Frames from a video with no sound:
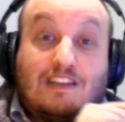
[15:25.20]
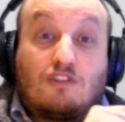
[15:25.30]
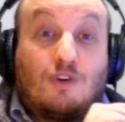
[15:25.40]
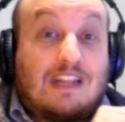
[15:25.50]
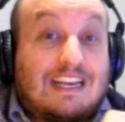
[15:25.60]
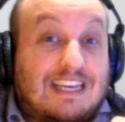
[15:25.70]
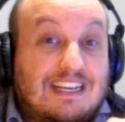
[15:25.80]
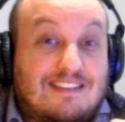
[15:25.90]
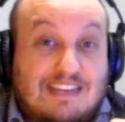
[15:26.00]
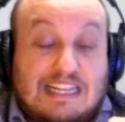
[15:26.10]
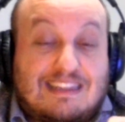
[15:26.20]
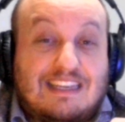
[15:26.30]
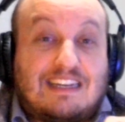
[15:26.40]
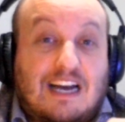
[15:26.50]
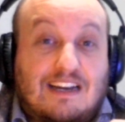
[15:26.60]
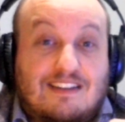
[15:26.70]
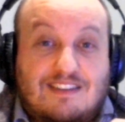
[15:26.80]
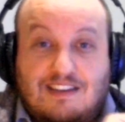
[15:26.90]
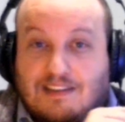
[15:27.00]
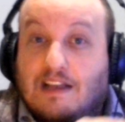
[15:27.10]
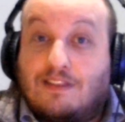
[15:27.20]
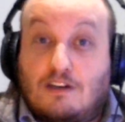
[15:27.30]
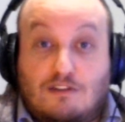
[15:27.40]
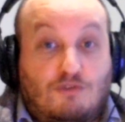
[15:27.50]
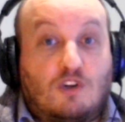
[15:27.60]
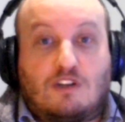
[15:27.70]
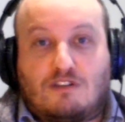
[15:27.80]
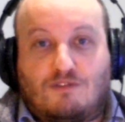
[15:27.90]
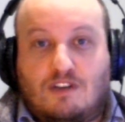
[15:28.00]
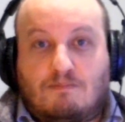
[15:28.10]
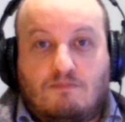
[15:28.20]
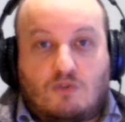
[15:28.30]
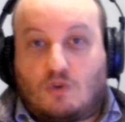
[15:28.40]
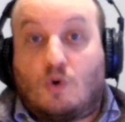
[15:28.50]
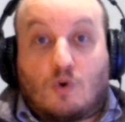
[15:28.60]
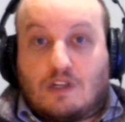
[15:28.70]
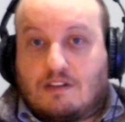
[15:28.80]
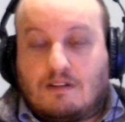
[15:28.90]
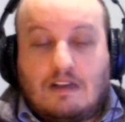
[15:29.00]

that he said did not exist. There's footage of it. Google it.